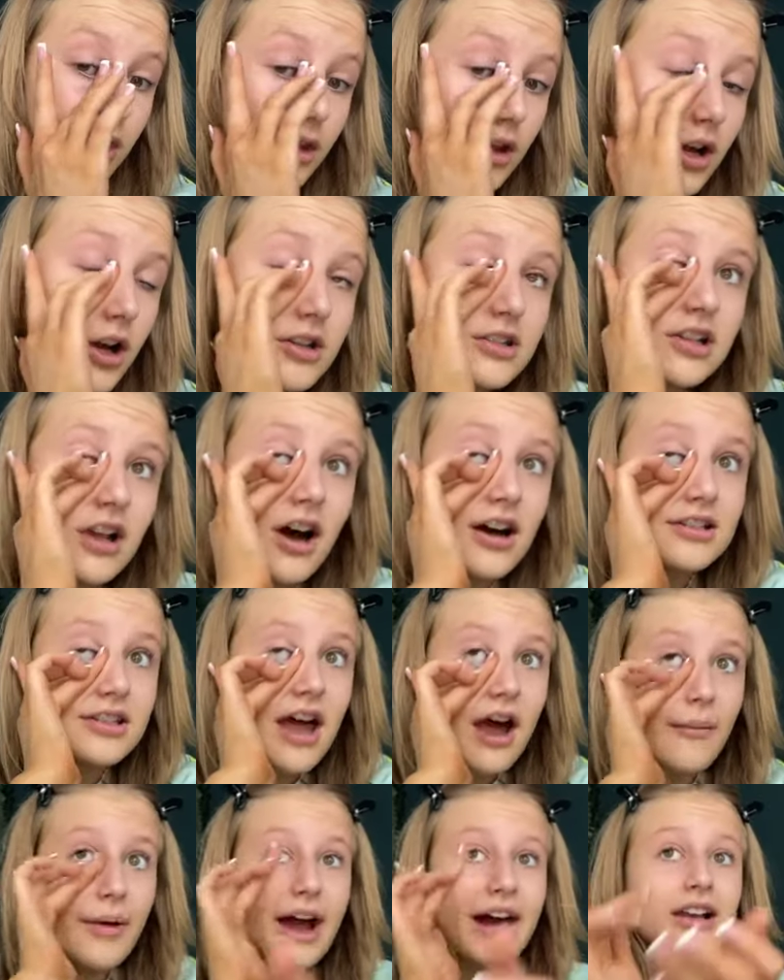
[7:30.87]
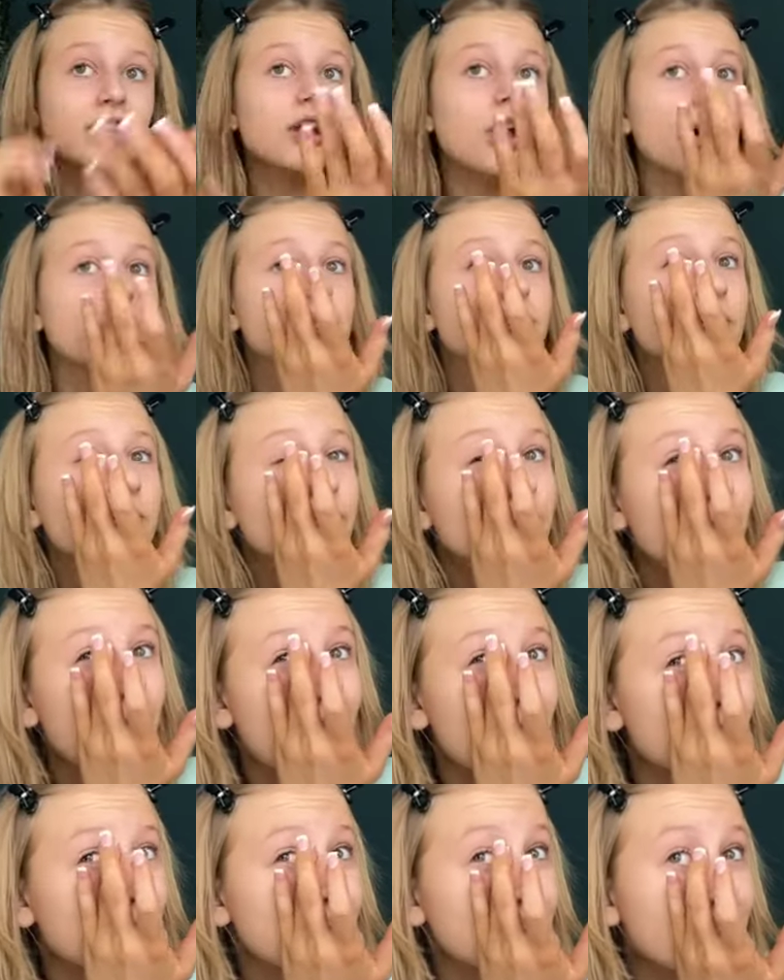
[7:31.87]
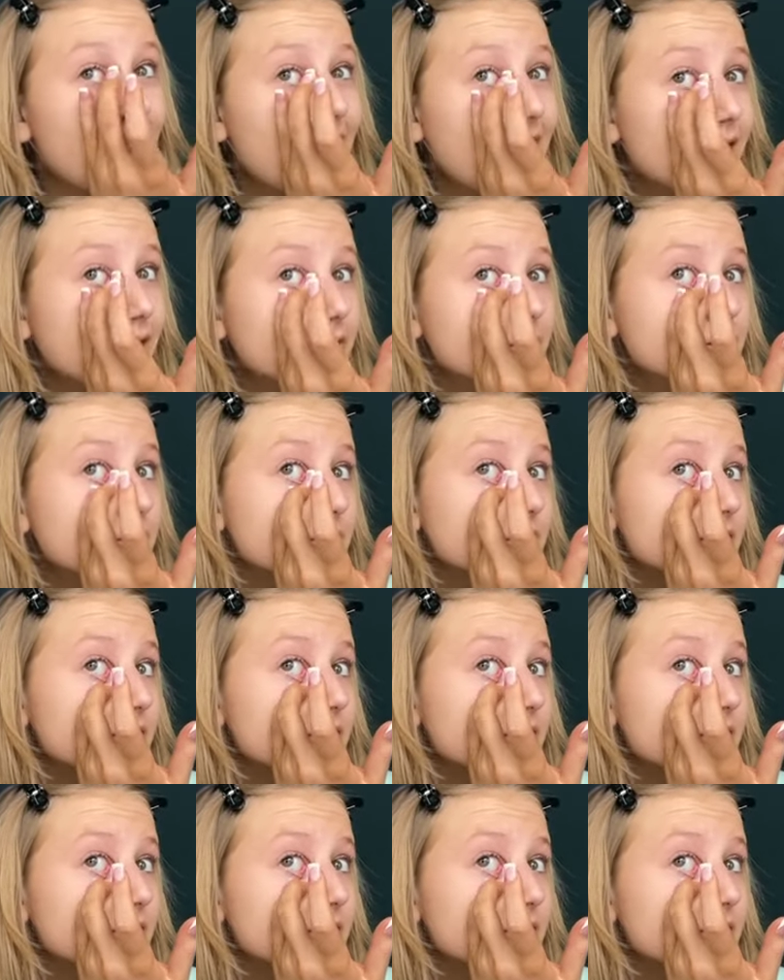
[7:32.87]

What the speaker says: Because last night we had loads of family round